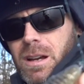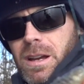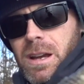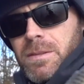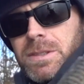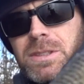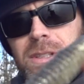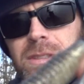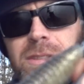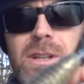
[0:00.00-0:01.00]
ever since I
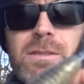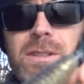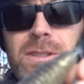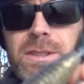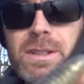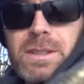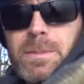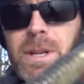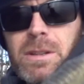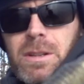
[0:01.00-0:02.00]
discovered these things, I
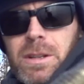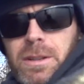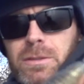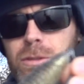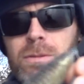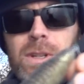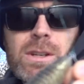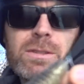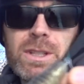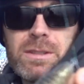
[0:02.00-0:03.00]
made 2
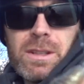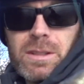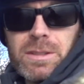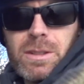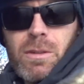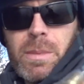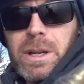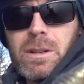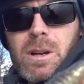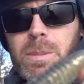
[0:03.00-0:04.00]
videos on these going back
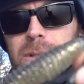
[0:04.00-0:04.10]
a couple of